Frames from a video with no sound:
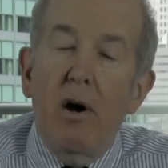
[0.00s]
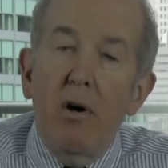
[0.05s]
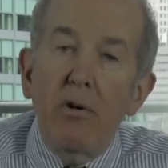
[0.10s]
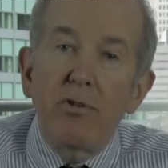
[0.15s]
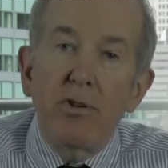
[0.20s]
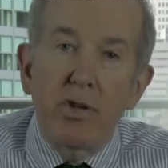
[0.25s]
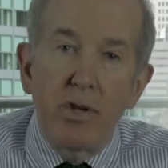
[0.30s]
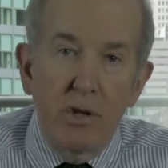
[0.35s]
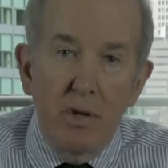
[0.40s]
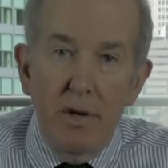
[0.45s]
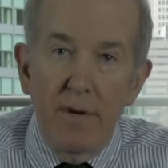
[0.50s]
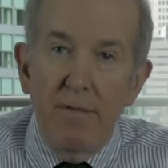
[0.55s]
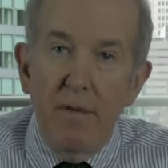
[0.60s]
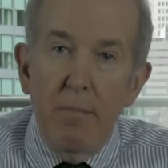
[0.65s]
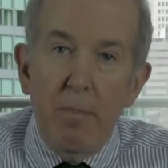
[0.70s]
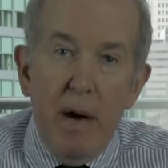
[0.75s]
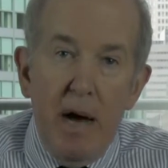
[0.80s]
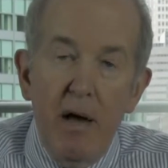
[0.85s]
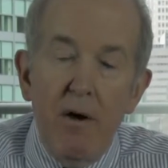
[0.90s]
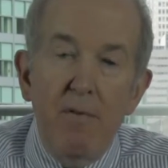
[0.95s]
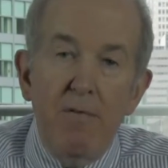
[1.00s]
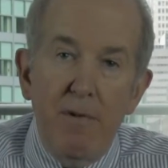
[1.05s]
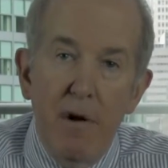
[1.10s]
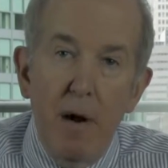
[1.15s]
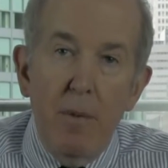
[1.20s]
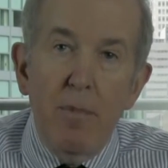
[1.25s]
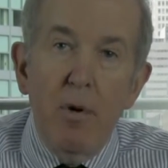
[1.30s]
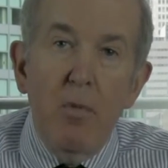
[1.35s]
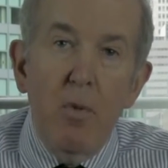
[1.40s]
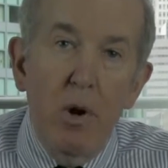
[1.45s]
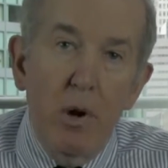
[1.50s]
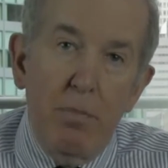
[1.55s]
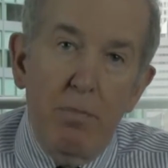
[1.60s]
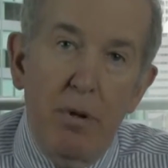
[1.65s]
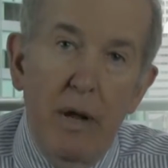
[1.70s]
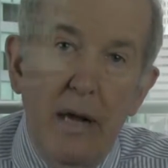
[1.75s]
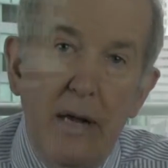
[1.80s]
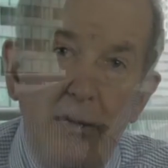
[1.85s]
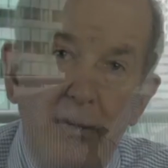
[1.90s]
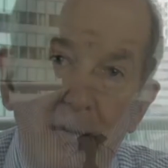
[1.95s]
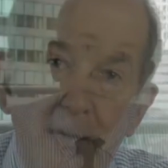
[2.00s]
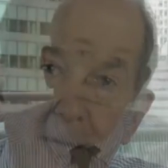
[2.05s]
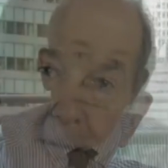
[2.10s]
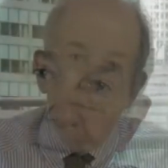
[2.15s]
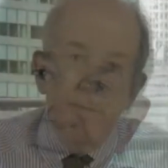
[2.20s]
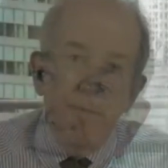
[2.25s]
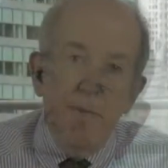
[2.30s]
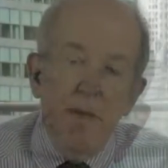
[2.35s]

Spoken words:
culture of the biopharma workplace.